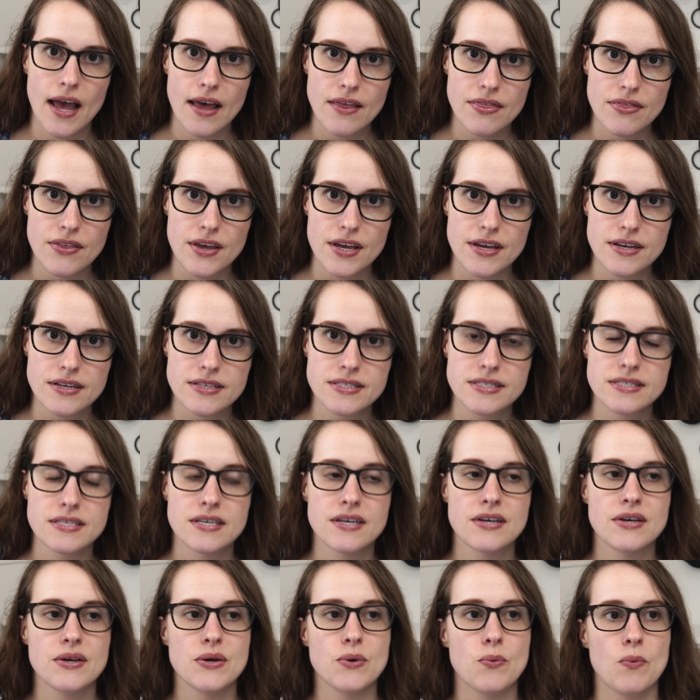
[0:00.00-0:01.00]
ethics?
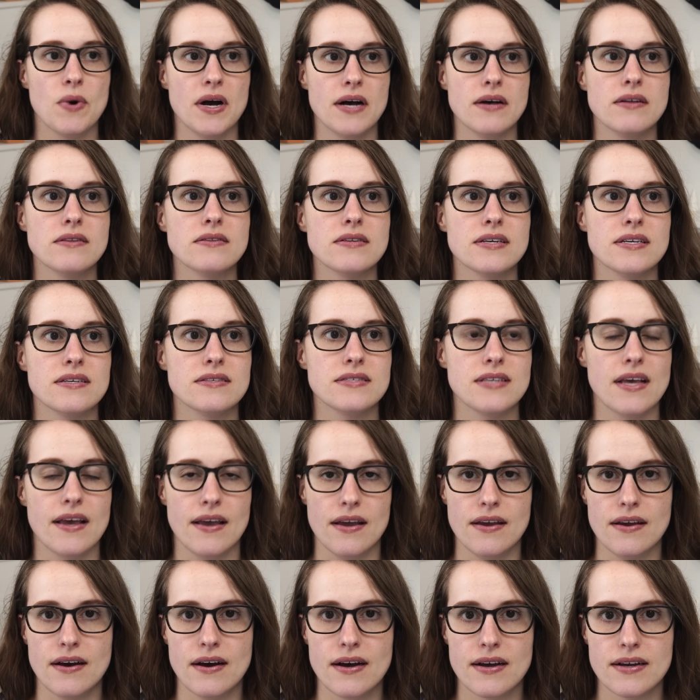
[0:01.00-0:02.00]
Well, is
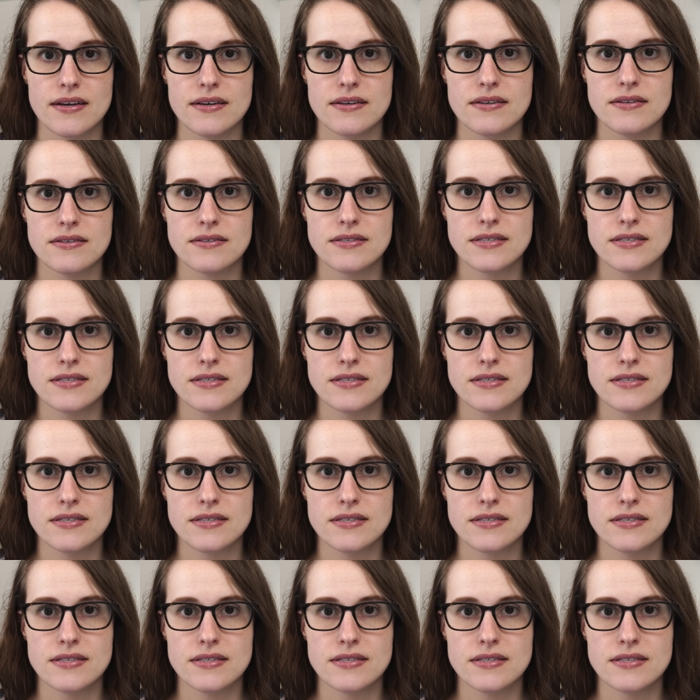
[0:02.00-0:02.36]
AI